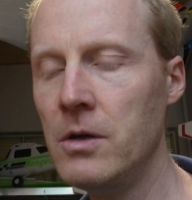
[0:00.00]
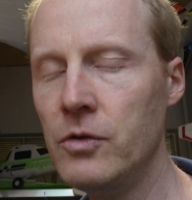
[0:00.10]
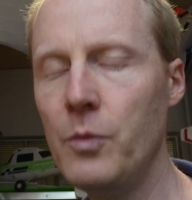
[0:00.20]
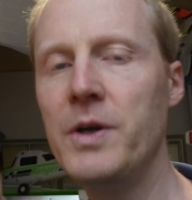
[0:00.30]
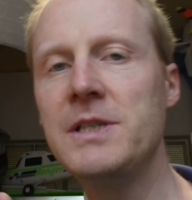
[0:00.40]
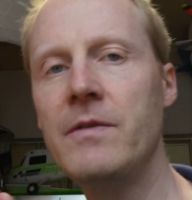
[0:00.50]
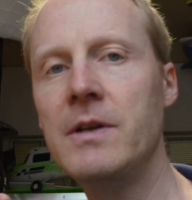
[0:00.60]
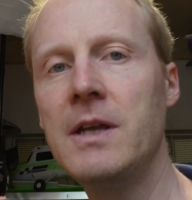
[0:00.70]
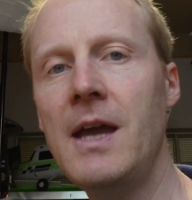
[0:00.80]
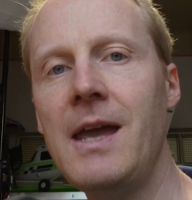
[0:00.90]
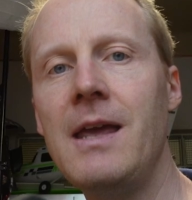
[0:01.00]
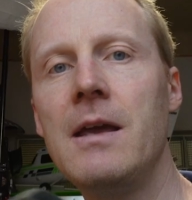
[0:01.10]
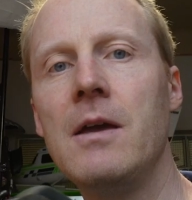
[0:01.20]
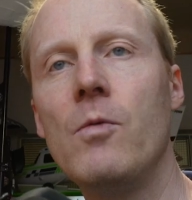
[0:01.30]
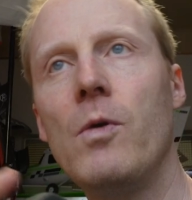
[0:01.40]
two point seven
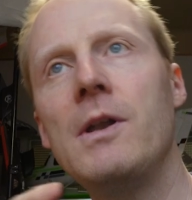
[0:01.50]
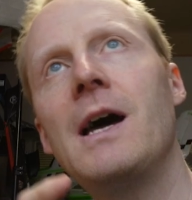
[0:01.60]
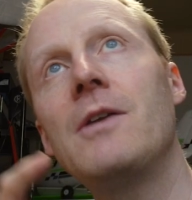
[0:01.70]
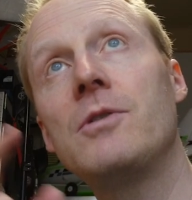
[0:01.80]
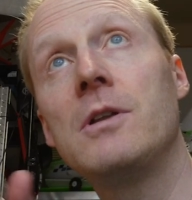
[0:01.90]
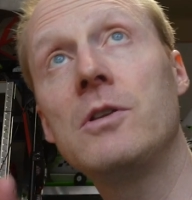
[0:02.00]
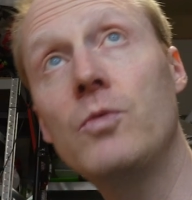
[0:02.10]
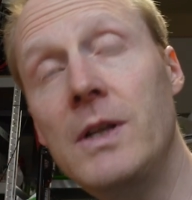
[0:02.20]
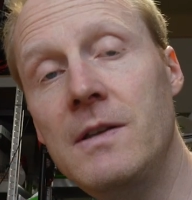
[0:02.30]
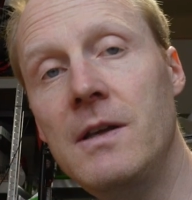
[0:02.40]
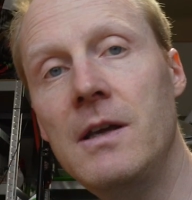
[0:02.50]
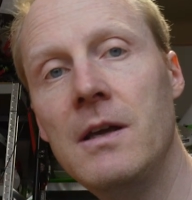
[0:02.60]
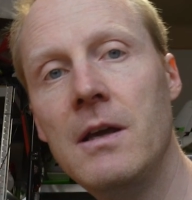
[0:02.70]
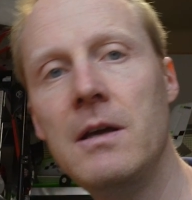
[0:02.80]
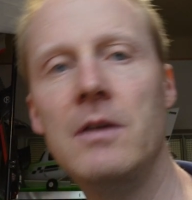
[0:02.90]
K one hundred twenty
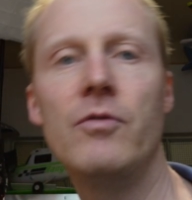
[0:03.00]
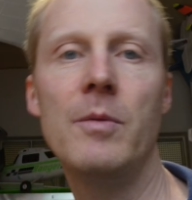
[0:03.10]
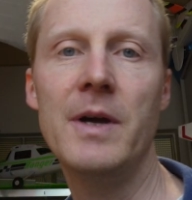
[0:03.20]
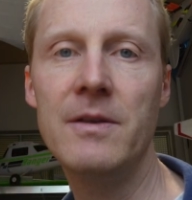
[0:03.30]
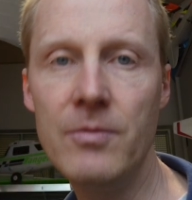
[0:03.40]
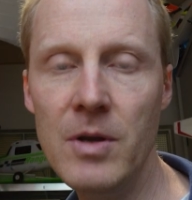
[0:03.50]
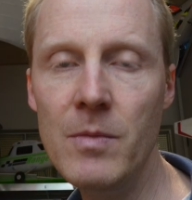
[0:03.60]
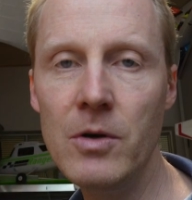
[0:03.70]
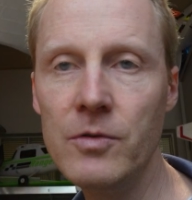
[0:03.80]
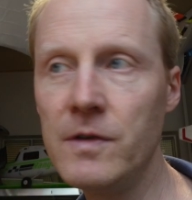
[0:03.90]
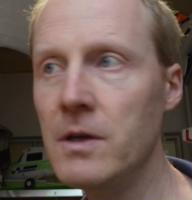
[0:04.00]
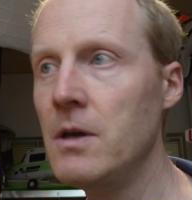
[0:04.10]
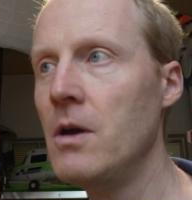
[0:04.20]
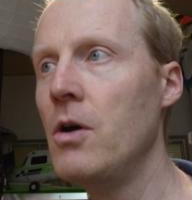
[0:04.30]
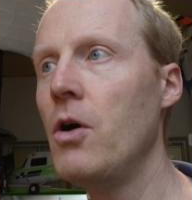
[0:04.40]
in four by three mode,
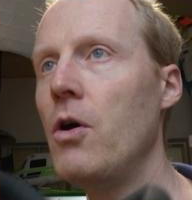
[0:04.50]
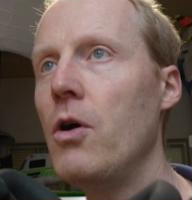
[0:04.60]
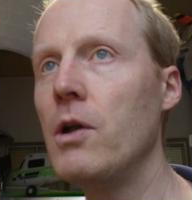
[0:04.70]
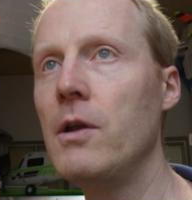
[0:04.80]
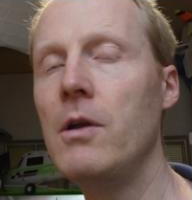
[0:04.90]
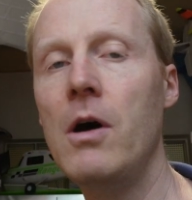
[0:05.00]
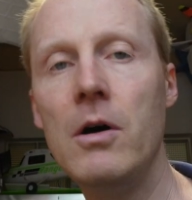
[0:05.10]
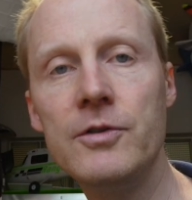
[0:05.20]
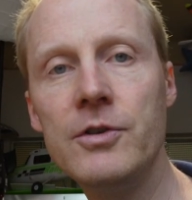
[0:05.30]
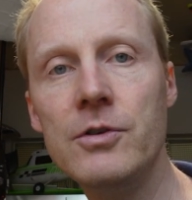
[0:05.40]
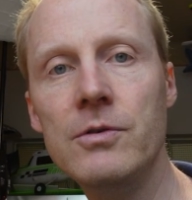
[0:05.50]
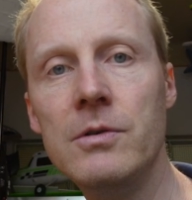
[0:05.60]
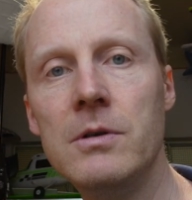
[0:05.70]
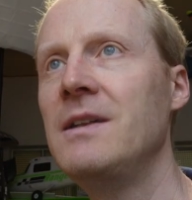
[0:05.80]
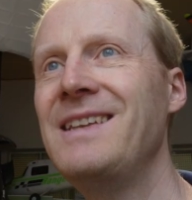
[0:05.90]
all on auto.
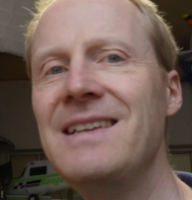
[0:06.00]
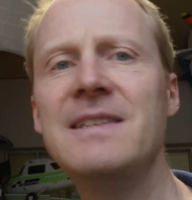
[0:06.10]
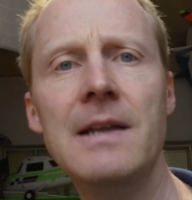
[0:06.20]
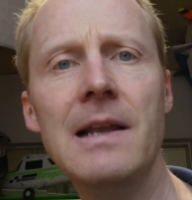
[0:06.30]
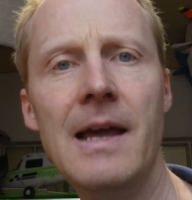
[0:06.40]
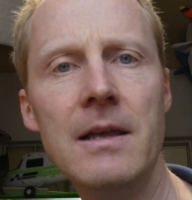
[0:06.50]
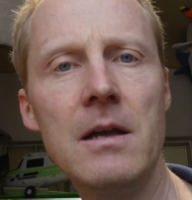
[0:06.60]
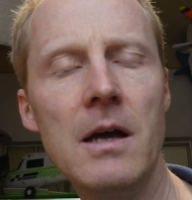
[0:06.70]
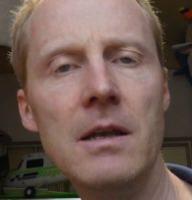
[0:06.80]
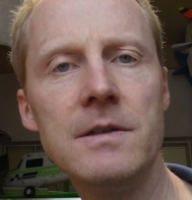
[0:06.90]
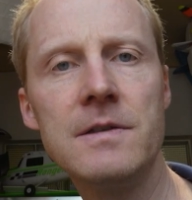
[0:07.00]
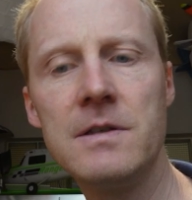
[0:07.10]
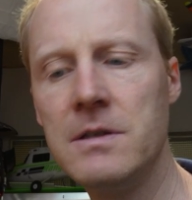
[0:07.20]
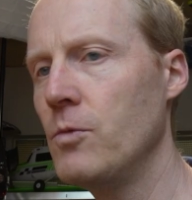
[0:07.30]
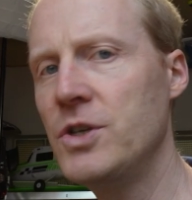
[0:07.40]
D-Cinelike
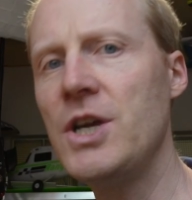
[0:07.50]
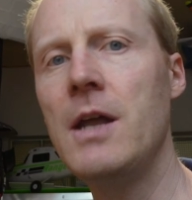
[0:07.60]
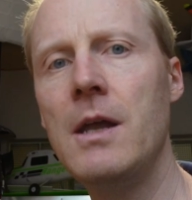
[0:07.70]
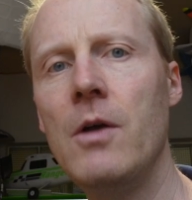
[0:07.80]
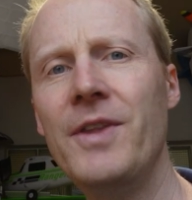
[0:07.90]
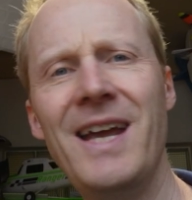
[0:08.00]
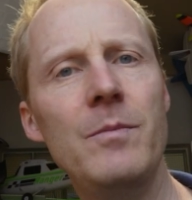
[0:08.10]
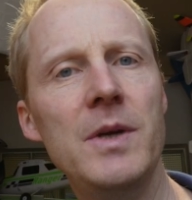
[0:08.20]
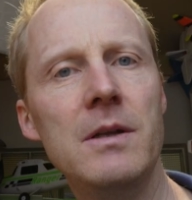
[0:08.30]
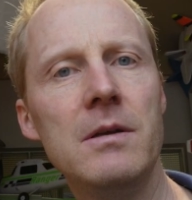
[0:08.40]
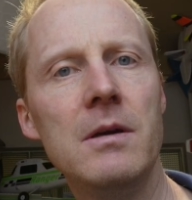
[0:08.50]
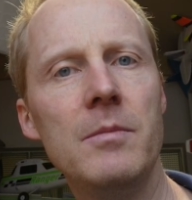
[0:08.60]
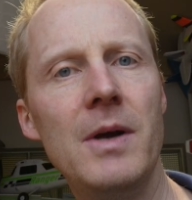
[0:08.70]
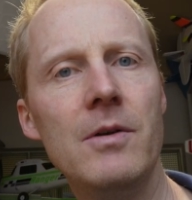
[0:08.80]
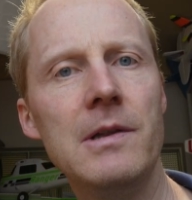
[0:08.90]
colors, which are now ten bit,
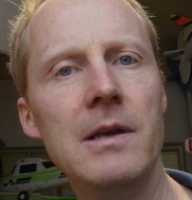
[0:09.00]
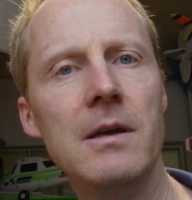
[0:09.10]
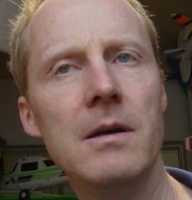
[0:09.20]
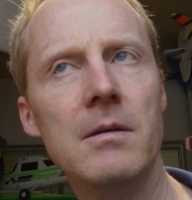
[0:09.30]
apparently.